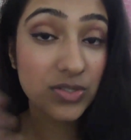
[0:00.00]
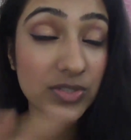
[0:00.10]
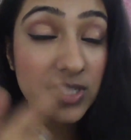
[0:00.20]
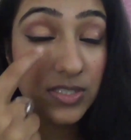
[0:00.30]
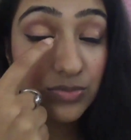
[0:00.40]
So
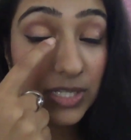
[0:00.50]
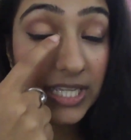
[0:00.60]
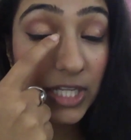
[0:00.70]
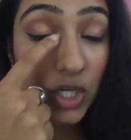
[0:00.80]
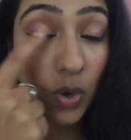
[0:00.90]
this is a
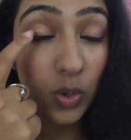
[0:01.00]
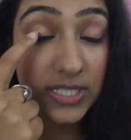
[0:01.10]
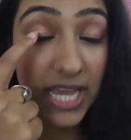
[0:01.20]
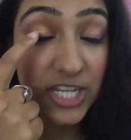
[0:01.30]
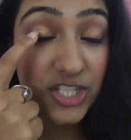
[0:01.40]
really
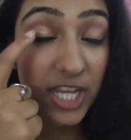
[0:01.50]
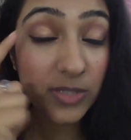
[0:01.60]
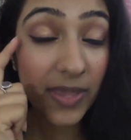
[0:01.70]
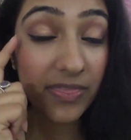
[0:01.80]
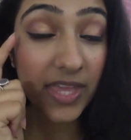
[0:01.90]
gold
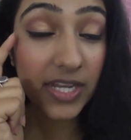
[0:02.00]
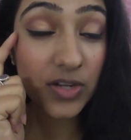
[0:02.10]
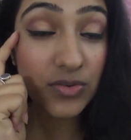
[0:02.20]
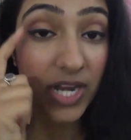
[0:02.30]
eyeshadow and then a